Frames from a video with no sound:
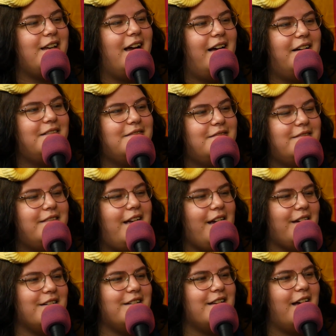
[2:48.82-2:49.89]
Yeah,
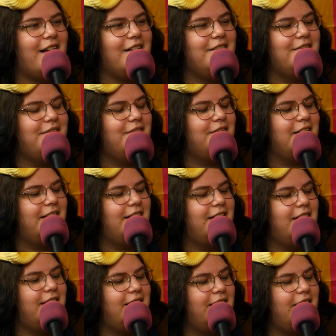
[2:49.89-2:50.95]
I could tell.
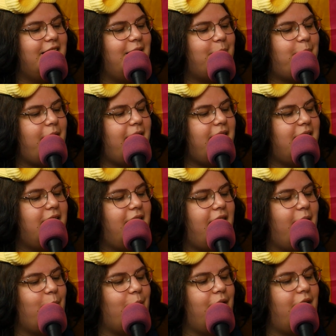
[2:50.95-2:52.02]
Brian and
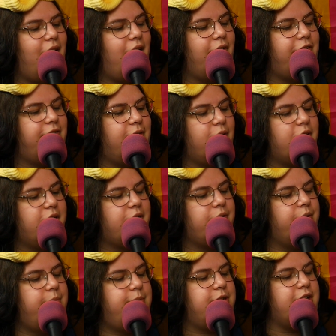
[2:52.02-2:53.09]
I were on a floor
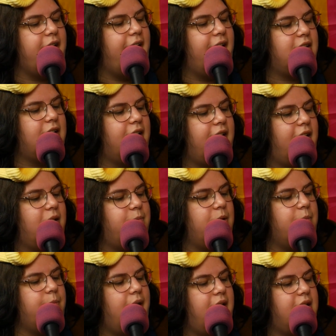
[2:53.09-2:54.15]
group chat that had
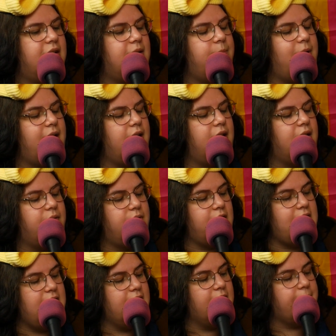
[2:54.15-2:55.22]
been made at the beginning of the
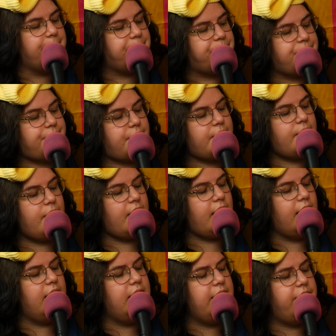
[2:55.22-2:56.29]
year.
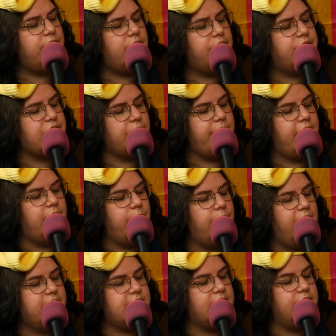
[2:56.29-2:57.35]
And even though Joanna
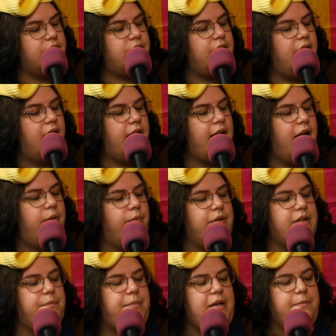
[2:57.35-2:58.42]
wasn't, she hung out with
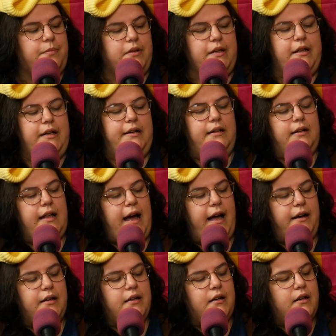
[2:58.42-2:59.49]
the people in it a lot.